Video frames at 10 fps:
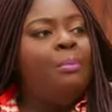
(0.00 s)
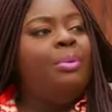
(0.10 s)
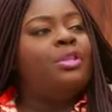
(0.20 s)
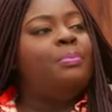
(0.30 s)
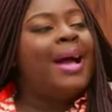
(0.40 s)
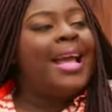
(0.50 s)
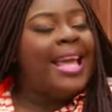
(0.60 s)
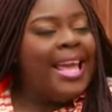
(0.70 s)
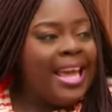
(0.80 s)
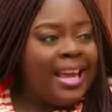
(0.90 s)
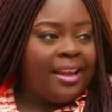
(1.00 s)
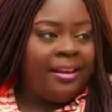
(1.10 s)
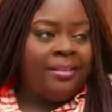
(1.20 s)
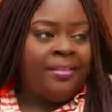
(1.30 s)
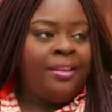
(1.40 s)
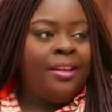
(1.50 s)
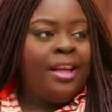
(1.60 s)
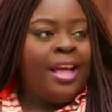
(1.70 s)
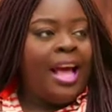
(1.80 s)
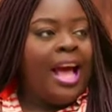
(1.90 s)
but by air.
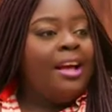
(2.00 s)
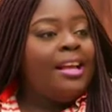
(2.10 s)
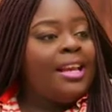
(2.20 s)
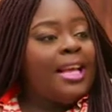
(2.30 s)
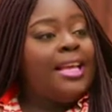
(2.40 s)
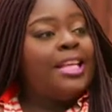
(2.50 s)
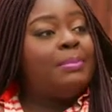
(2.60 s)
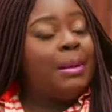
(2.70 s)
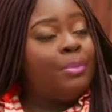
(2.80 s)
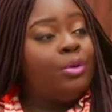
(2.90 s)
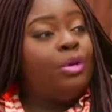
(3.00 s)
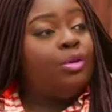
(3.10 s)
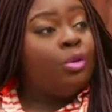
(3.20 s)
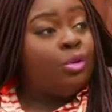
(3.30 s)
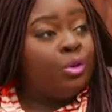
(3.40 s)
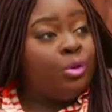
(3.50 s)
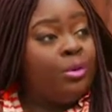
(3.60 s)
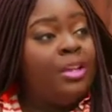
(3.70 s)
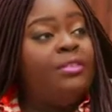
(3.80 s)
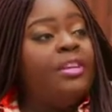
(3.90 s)
How can I get my product to you,
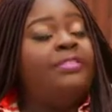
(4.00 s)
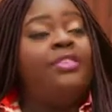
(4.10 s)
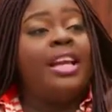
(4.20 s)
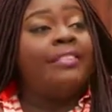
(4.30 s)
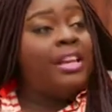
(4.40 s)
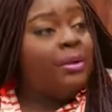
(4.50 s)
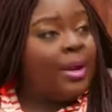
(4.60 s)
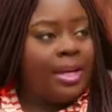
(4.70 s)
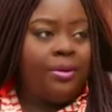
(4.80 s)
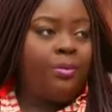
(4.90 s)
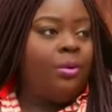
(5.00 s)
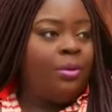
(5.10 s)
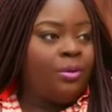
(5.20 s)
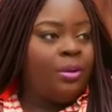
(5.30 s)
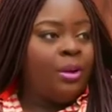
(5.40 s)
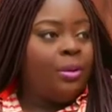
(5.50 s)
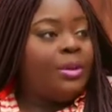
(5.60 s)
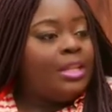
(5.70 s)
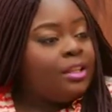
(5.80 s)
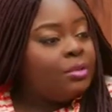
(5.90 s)
even if you're anywhere in the world,
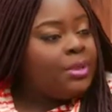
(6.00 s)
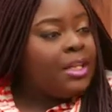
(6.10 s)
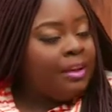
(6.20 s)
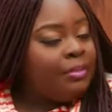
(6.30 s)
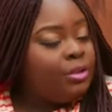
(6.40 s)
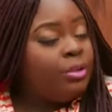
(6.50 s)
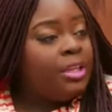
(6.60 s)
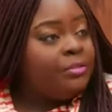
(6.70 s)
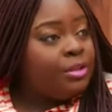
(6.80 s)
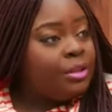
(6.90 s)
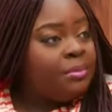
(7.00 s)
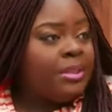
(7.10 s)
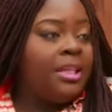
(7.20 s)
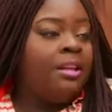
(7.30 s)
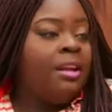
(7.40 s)
without me having to give you something